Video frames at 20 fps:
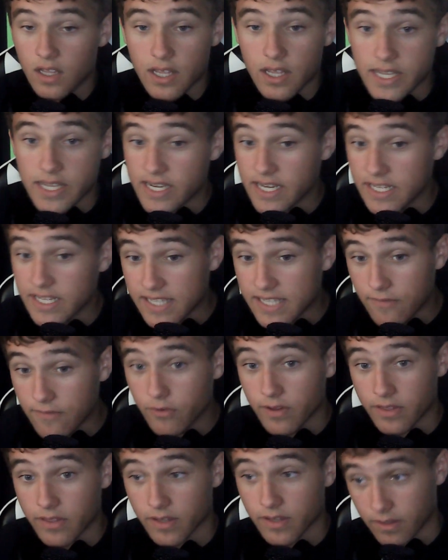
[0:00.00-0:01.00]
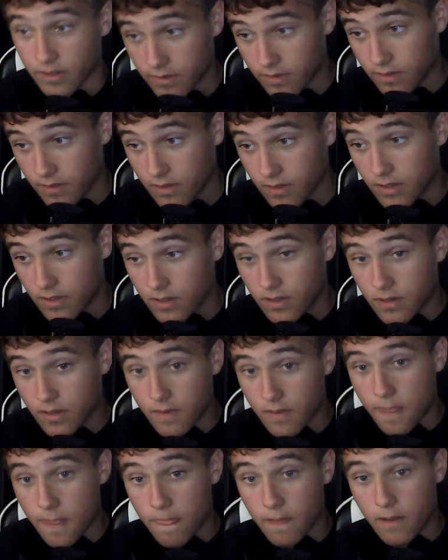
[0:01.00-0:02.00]
He needs everything.
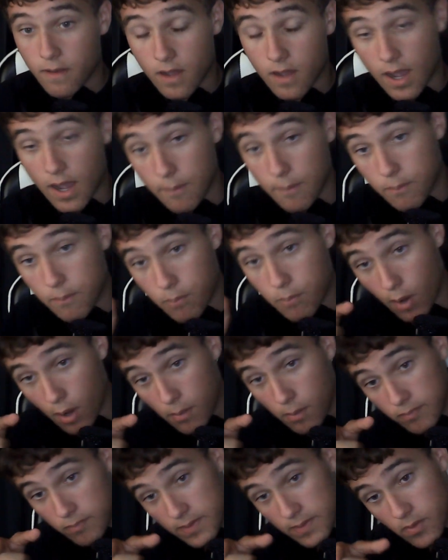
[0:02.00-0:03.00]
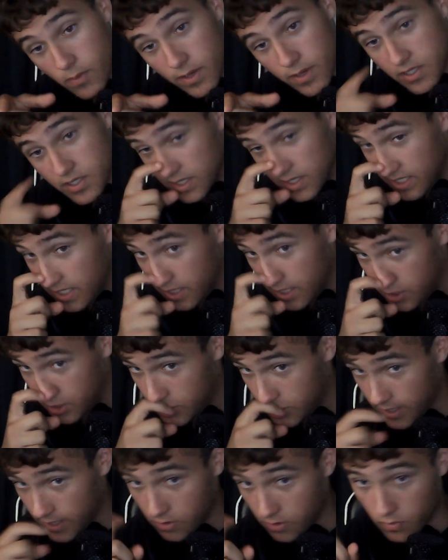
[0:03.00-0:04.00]
I'm probably going to link his
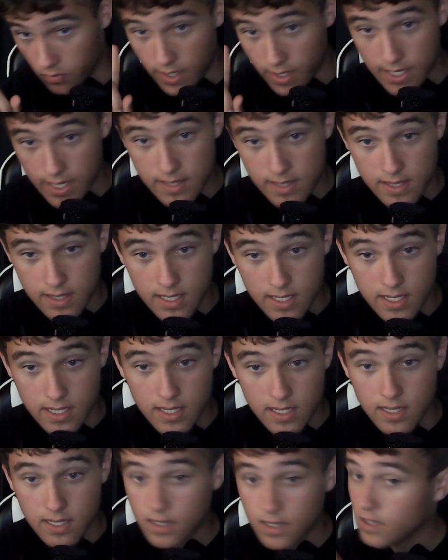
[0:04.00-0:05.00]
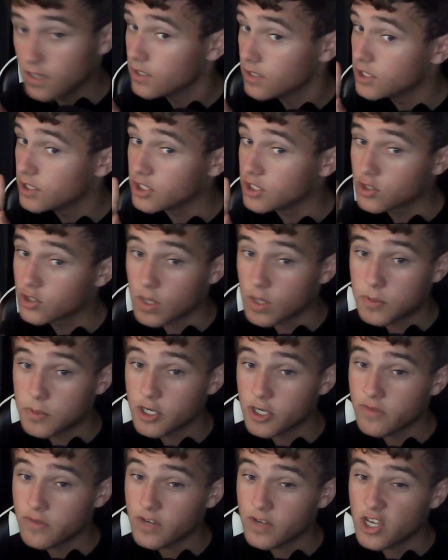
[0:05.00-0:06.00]
channel in the
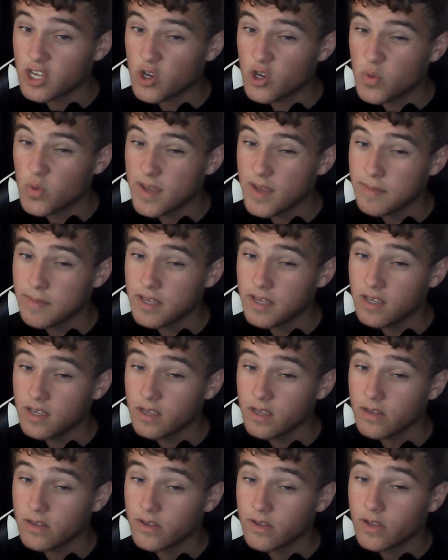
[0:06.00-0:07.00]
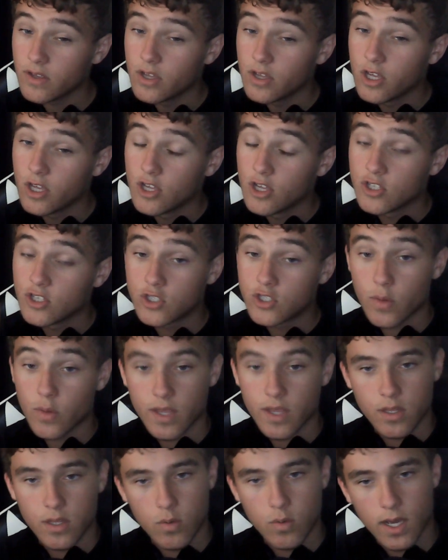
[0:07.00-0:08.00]
description of the video, maybe, so
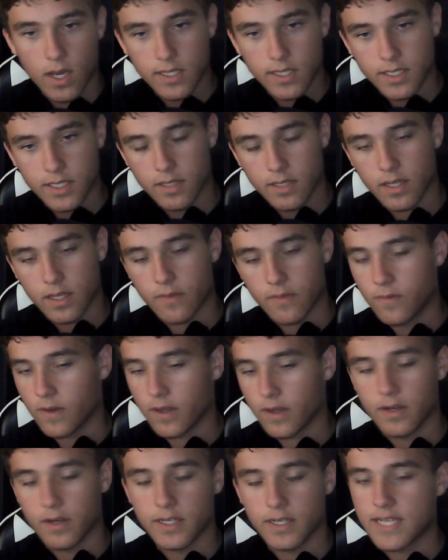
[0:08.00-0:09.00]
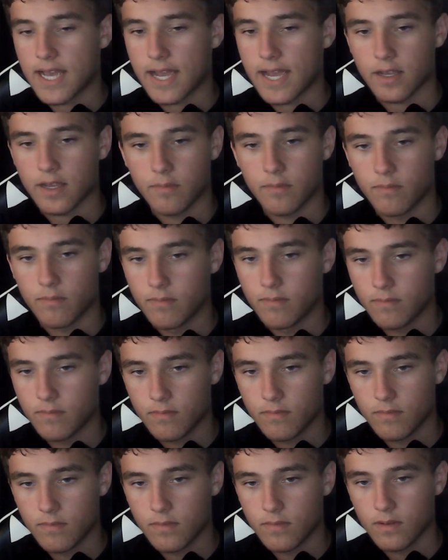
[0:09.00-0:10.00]
that you guys can, like, fucking attack him.
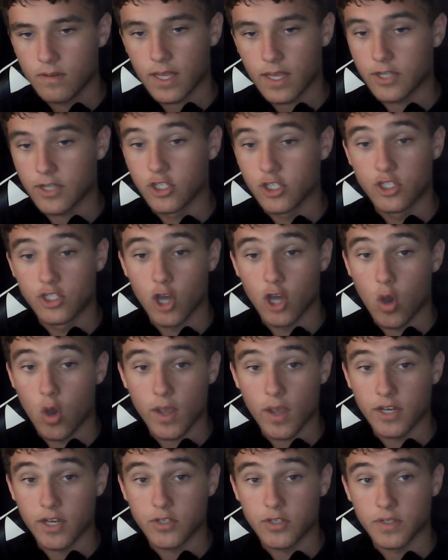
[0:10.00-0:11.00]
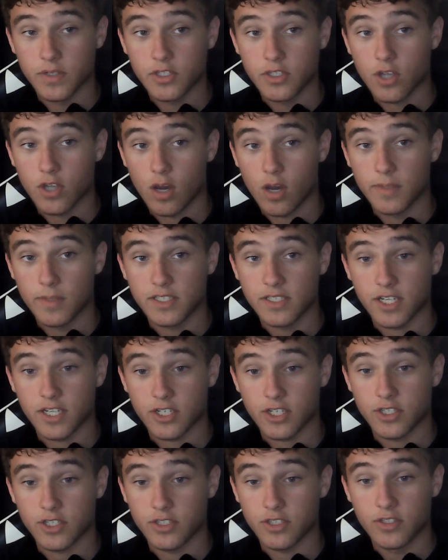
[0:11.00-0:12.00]
Like, just go into his comment
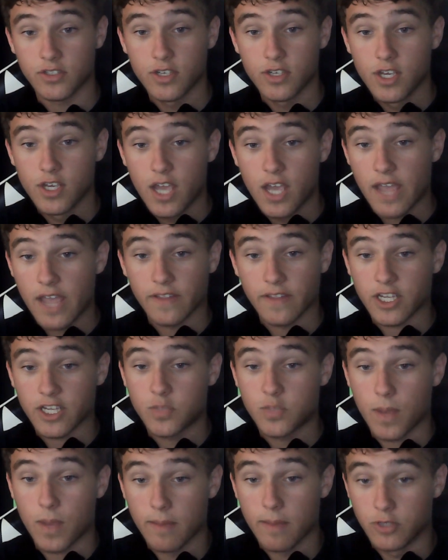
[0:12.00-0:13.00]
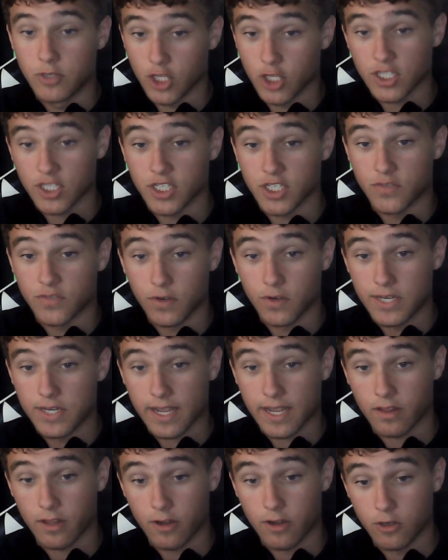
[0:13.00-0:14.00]
section and, like, spam justice for
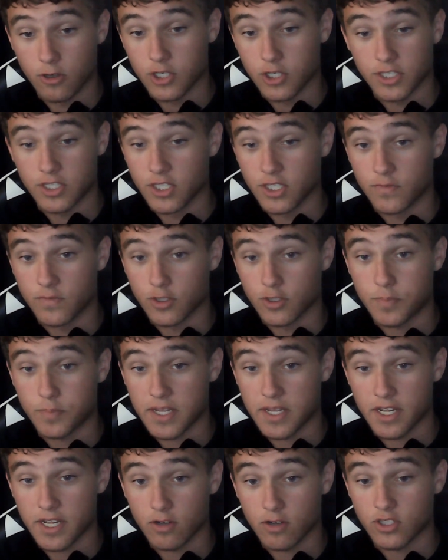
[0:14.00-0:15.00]
Declan or justice for Speedy